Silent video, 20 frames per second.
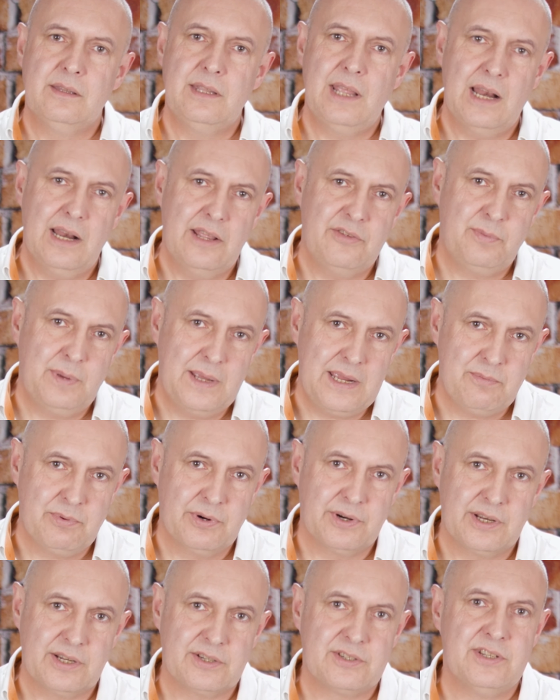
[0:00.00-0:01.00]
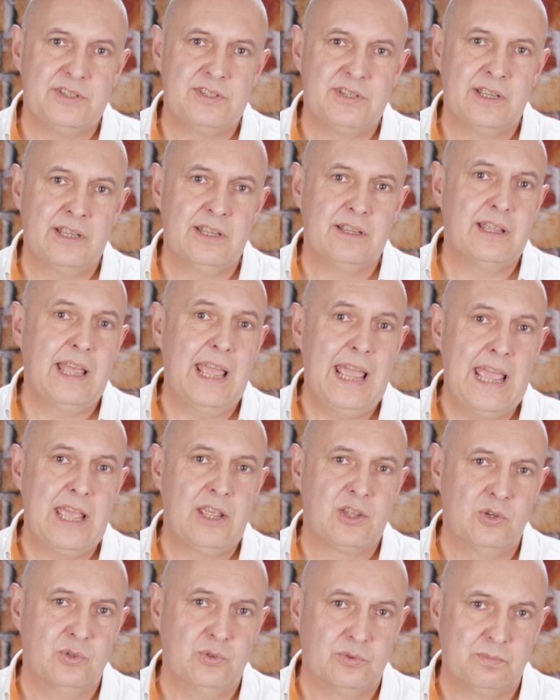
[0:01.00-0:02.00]
The LFP product is an
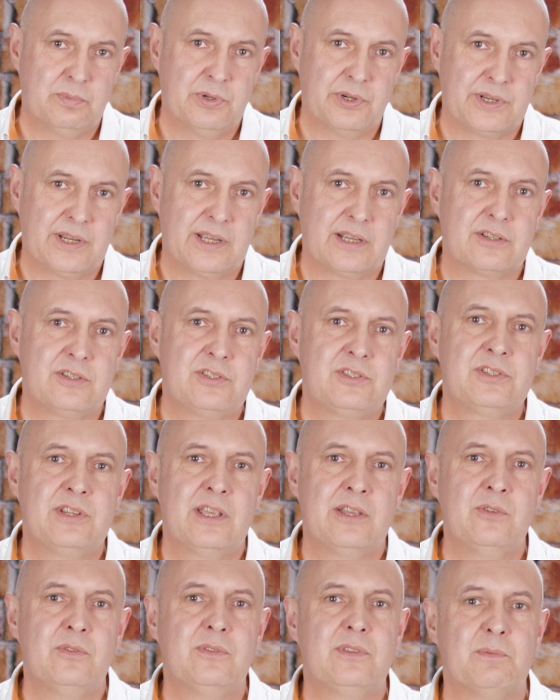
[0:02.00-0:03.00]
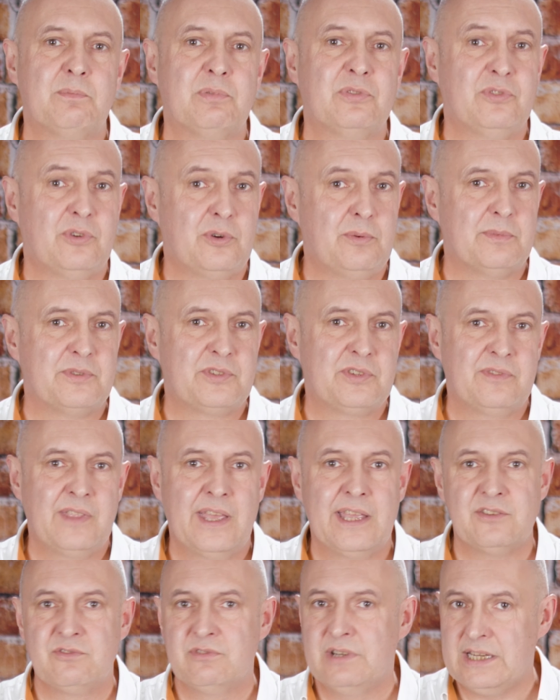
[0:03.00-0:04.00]
air-cooled product, so the performance of
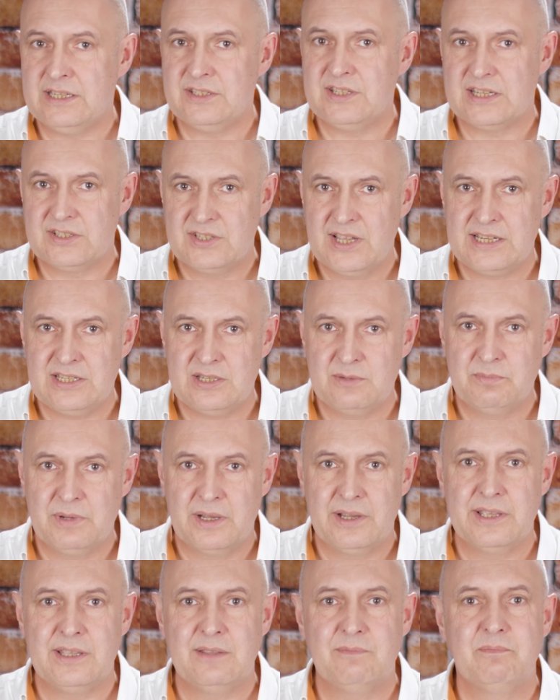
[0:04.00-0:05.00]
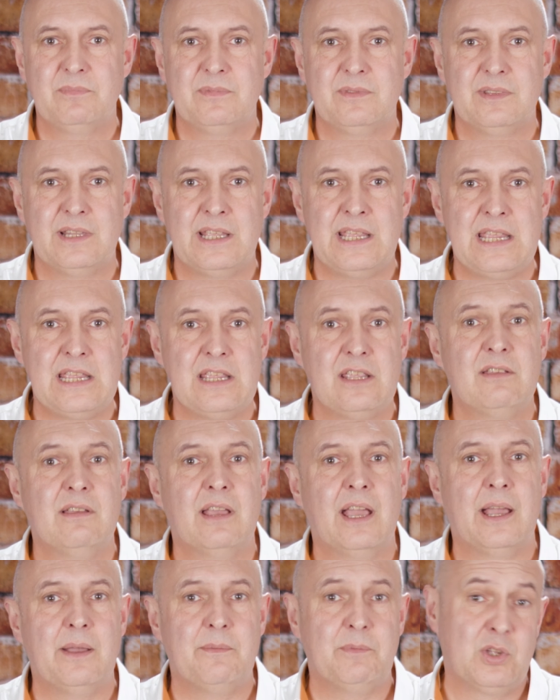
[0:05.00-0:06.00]
that is really dictated by the
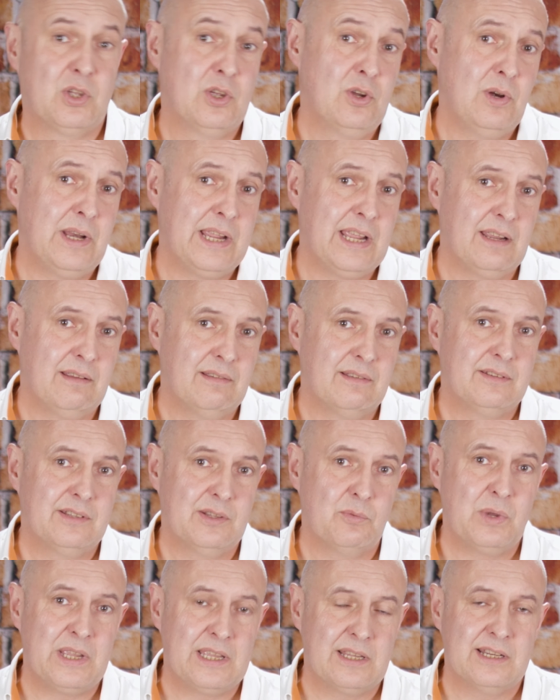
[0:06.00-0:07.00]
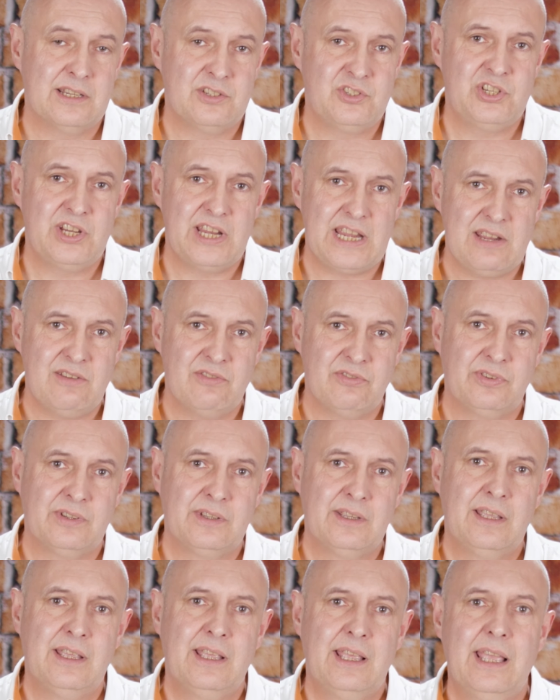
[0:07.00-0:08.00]
cooling that we can achieve,
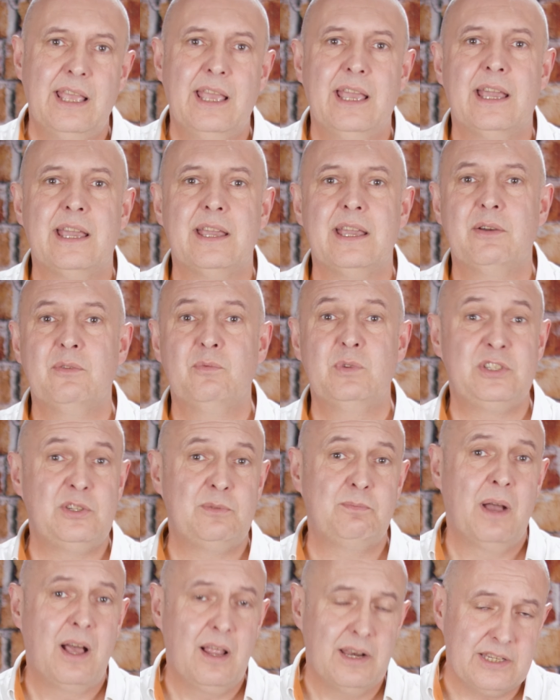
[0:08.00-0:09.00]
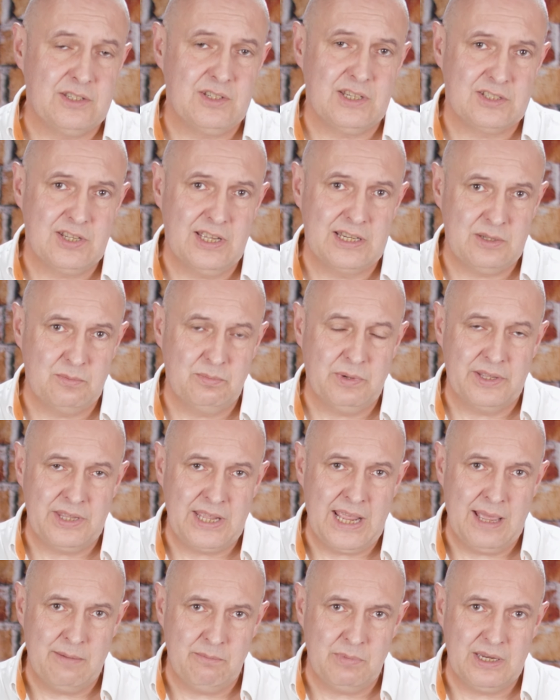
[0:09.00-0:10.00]
which is partly dictated by
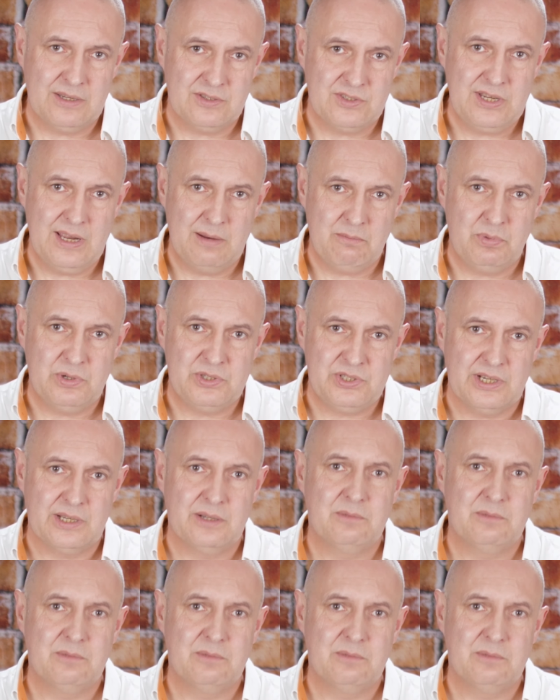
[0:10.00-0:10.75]
the ambient temperature.